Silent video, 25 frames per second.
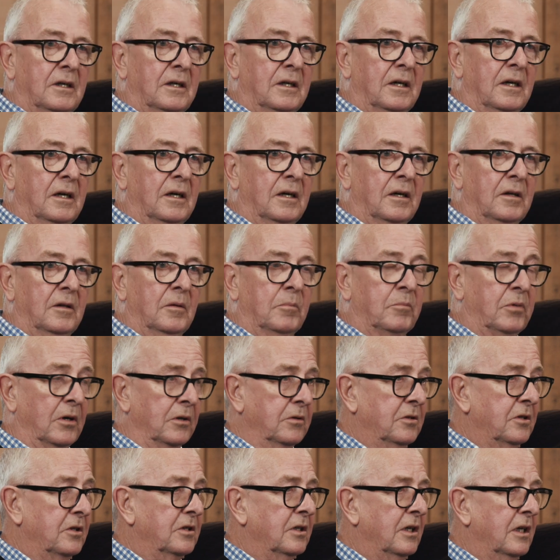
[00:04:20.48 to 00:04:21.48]
a
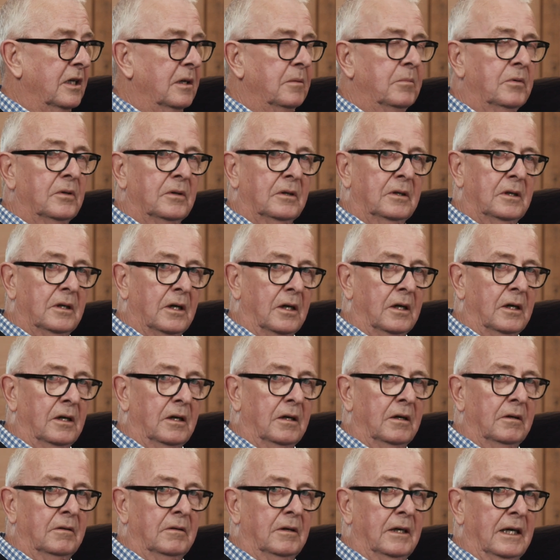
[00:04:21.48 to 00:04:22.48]
prototype
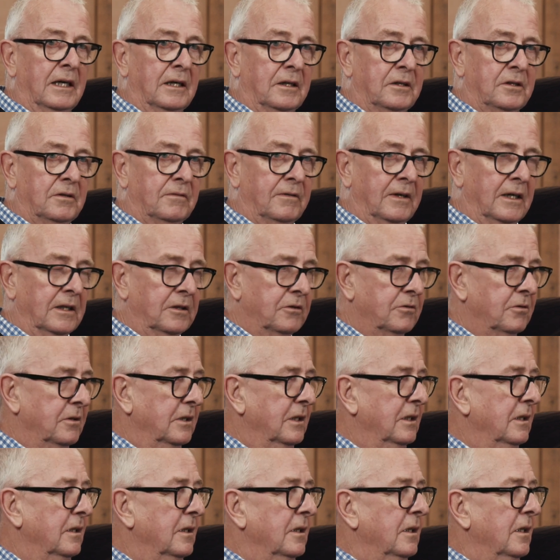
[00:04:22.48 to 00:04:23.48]
car,
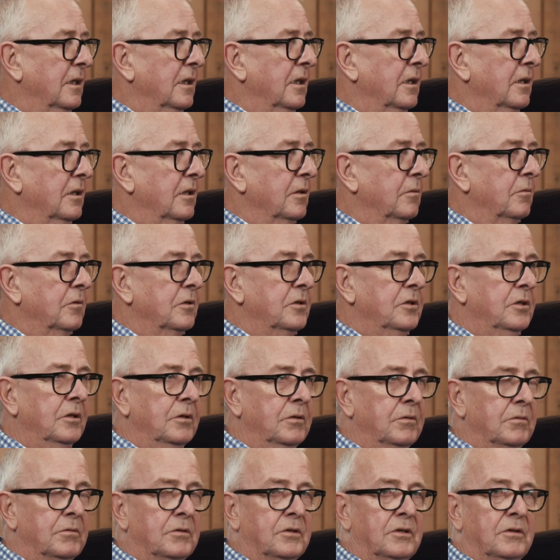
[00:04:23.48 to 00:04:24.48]
ex-factory, that was
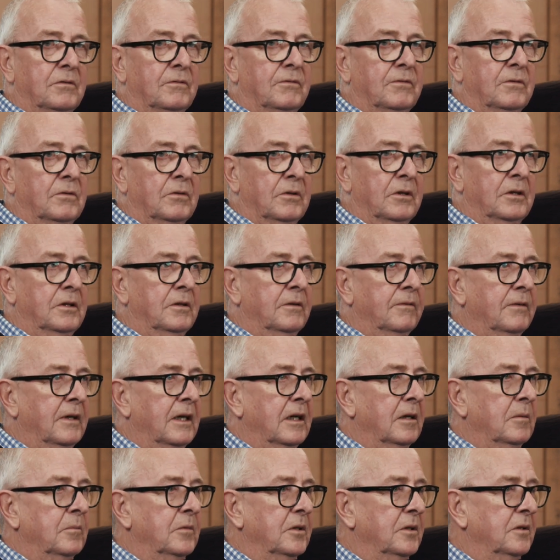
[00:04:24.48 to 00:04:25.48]
used for the
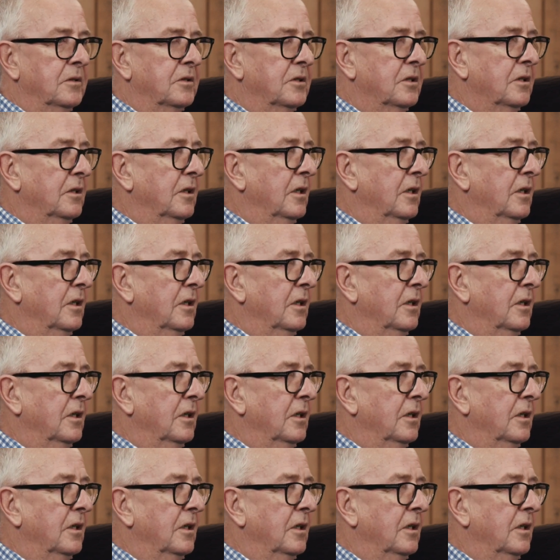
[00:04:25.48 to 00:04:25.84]
development